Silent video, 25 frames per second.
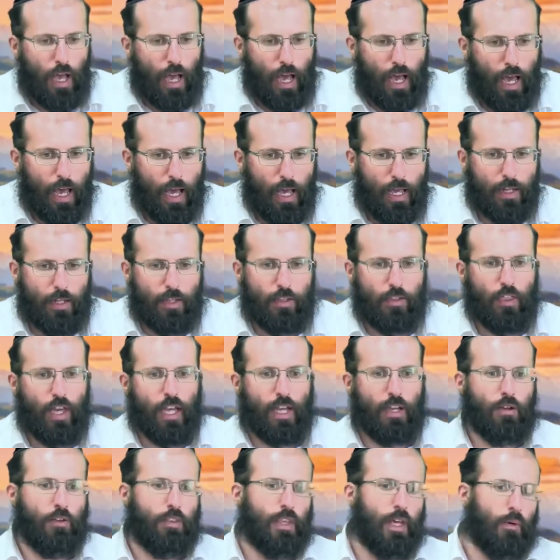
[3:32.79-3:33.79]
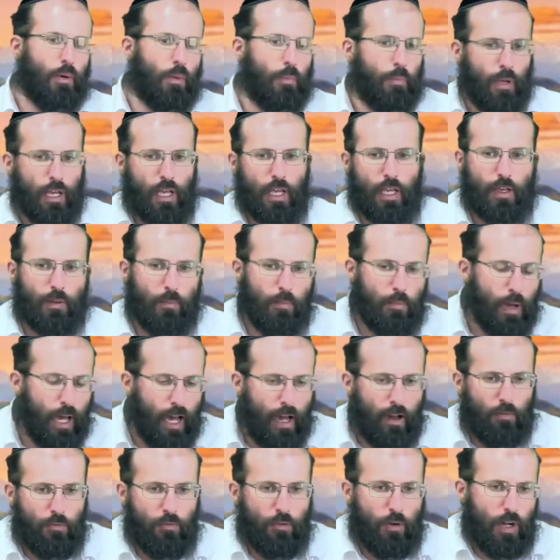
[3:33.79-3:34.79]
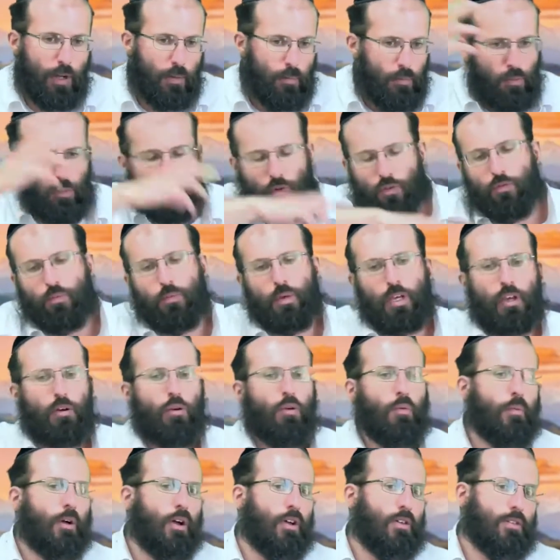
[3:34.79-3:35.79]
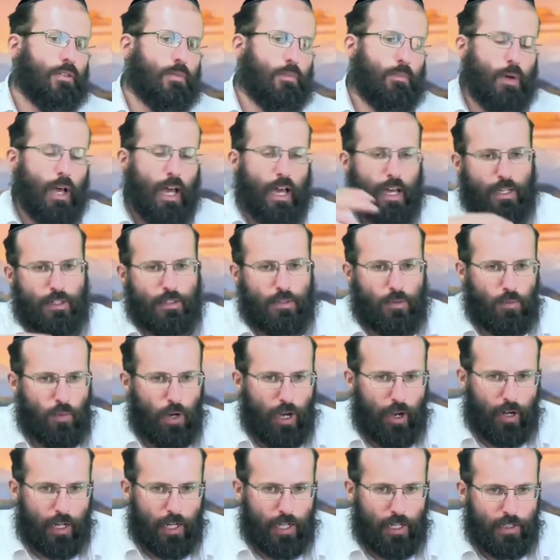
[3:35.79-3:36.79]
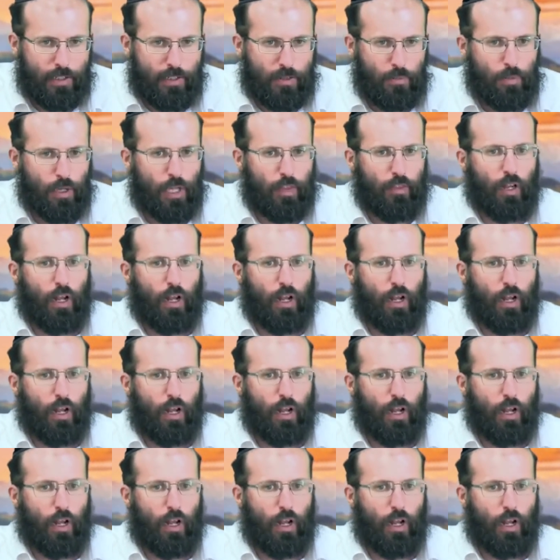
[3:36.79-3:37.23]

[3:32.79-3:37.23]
And thank God they were big and powerful, and it moved me almost back to where I needed to be.